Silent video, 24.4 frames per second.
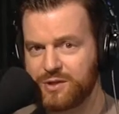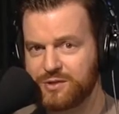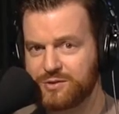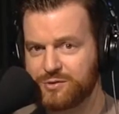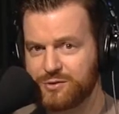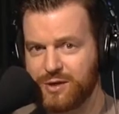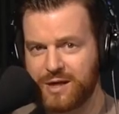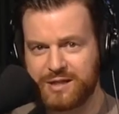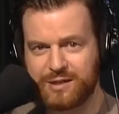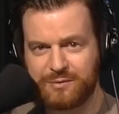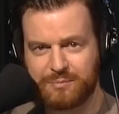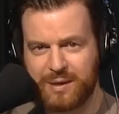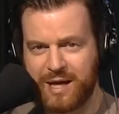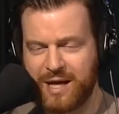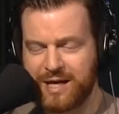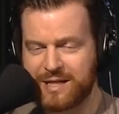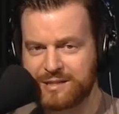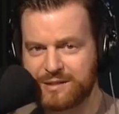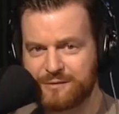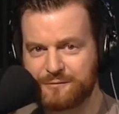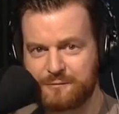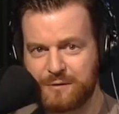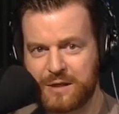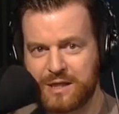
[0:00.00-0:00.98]
Tried to
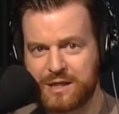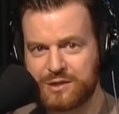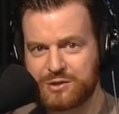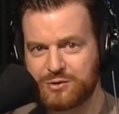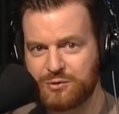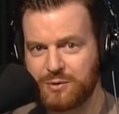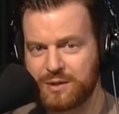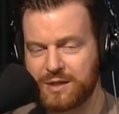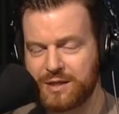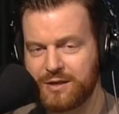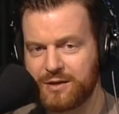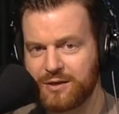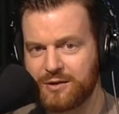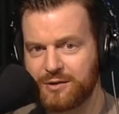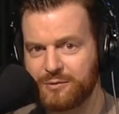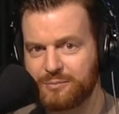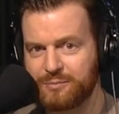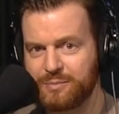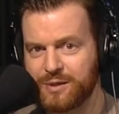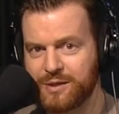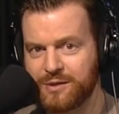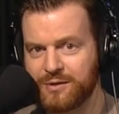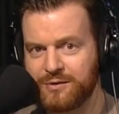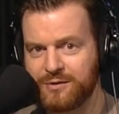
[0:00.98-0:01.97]
pass a fake twenty dollar
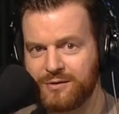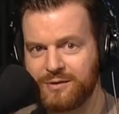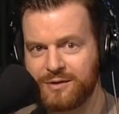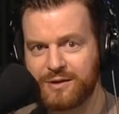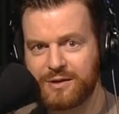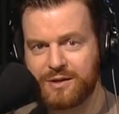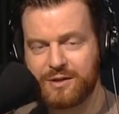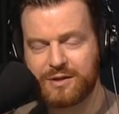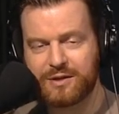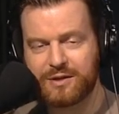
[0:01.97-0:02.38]
bill.